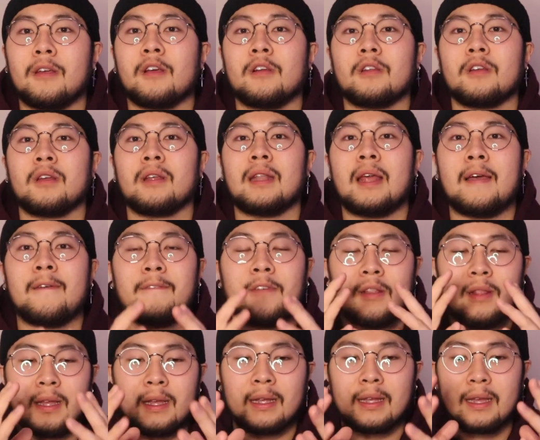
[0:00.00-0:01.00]
failure, and I
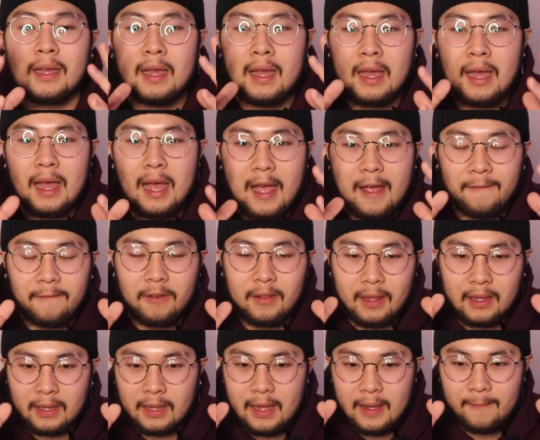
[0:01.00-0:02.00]
feel like
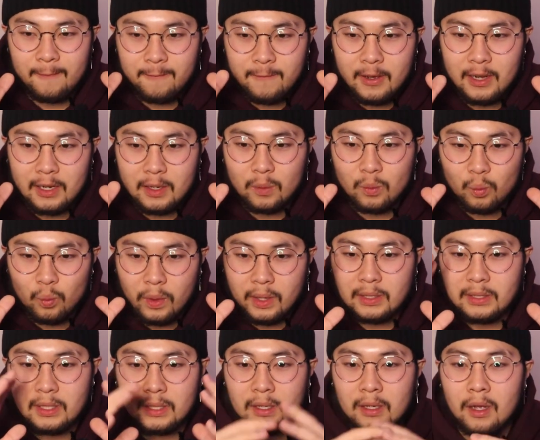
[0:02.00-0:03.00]
I'm fucking
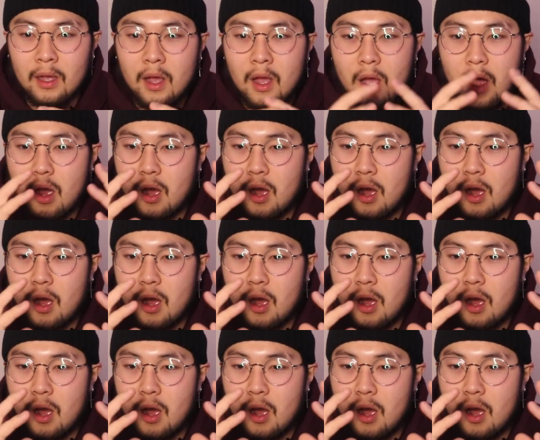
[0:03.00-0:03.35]
wasting